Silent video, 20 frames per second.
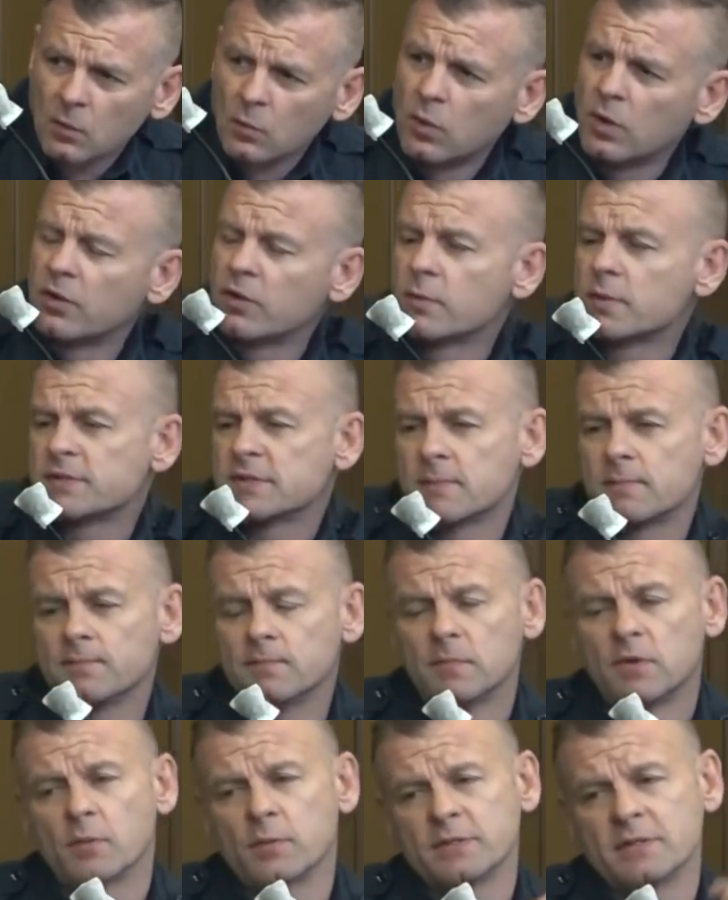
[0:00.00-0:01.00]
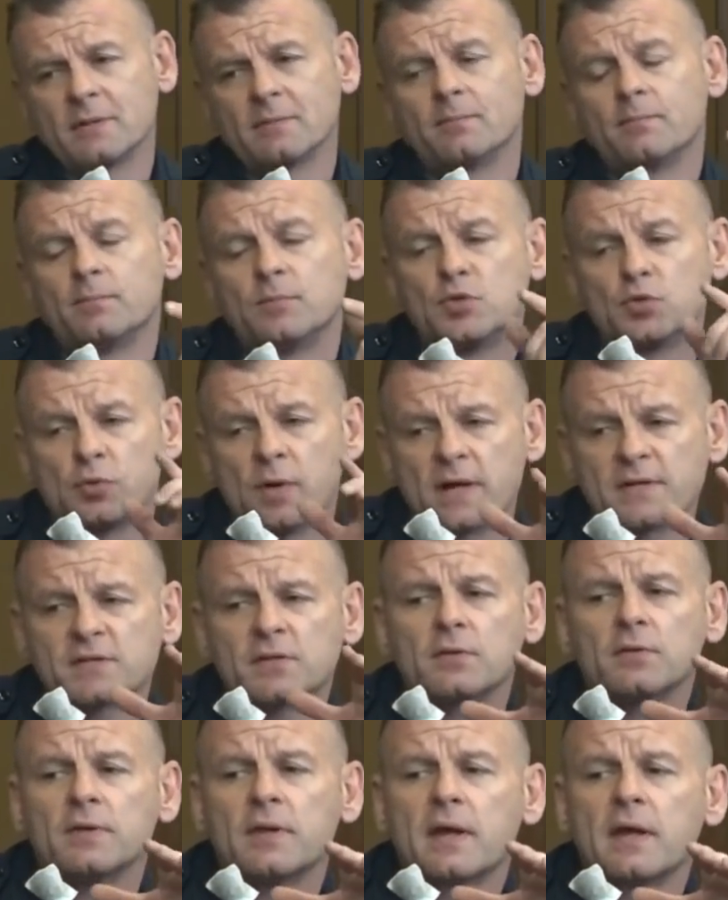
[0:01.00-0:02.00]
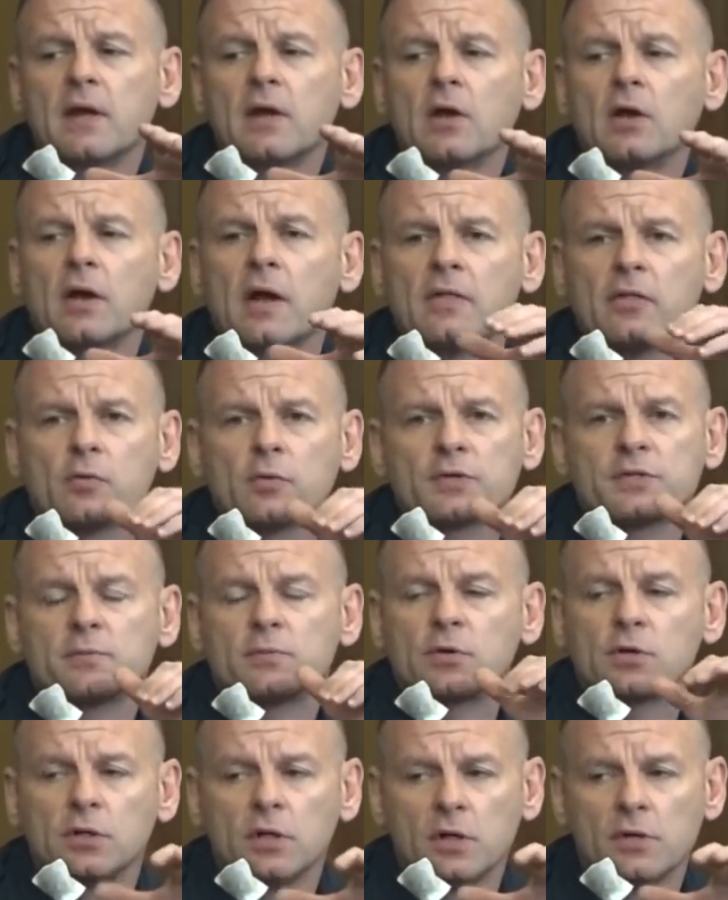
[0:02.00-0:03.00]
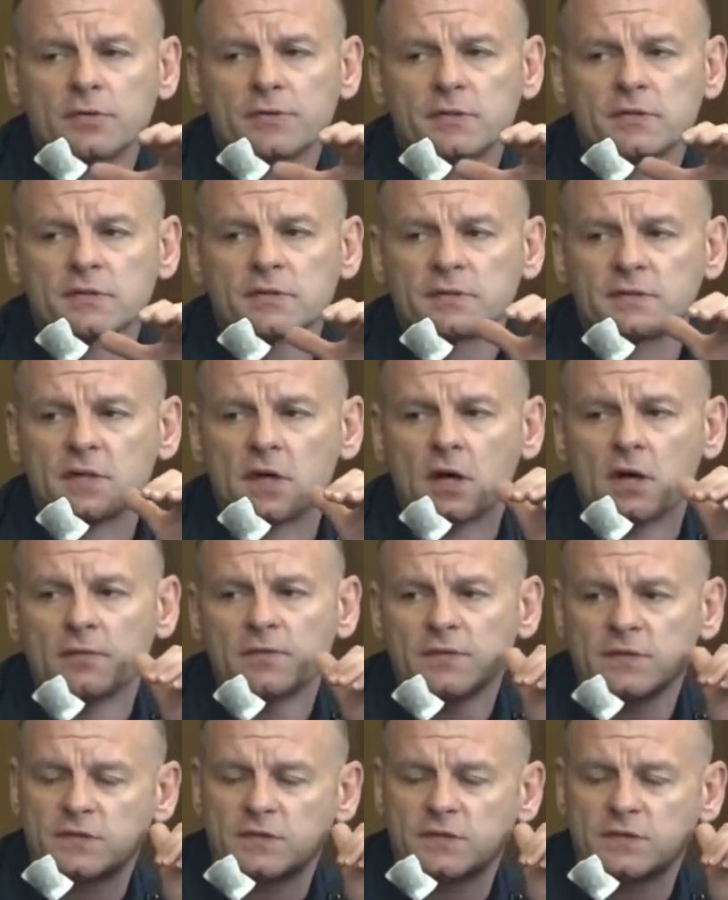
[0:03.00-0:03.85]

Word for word: Well, there was a there was a dresser there, and there was some clothes and stuff.